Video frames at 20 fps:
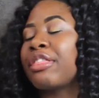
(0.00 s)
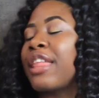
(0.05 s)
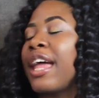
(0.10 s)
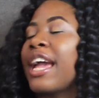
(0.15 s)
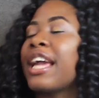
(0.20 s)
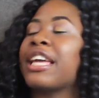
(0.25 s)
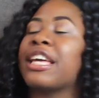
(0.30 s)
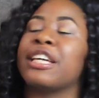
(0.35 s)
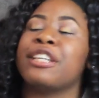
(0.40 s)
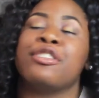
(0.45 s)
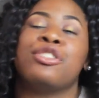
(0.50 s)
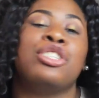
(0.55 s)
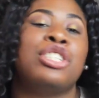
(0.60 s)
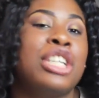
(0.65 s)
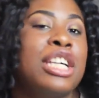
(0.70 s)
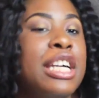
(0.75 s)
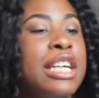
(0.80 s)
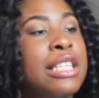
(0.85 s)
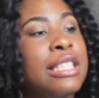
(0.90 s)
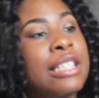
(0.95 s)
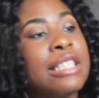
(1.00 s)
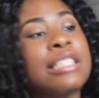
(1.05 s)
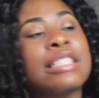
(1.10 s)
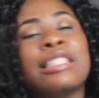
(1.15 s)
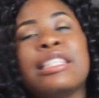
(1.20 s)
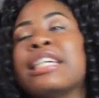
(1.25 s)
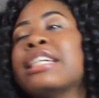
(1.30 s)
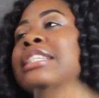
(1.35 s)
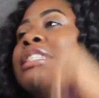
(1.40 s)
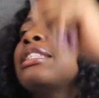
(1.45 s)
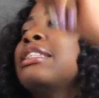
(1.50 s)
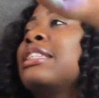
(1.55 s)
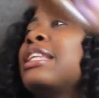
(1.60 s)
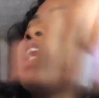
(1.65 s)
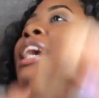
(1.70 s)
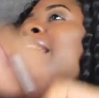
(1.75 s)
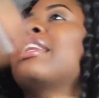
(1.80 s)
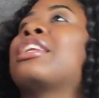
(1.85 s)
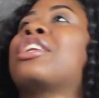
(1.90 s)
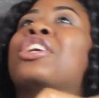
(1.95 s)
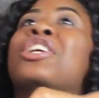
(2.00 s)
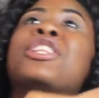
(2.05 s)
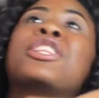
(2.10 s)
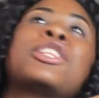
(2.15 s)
thanking Jesus, this, that, the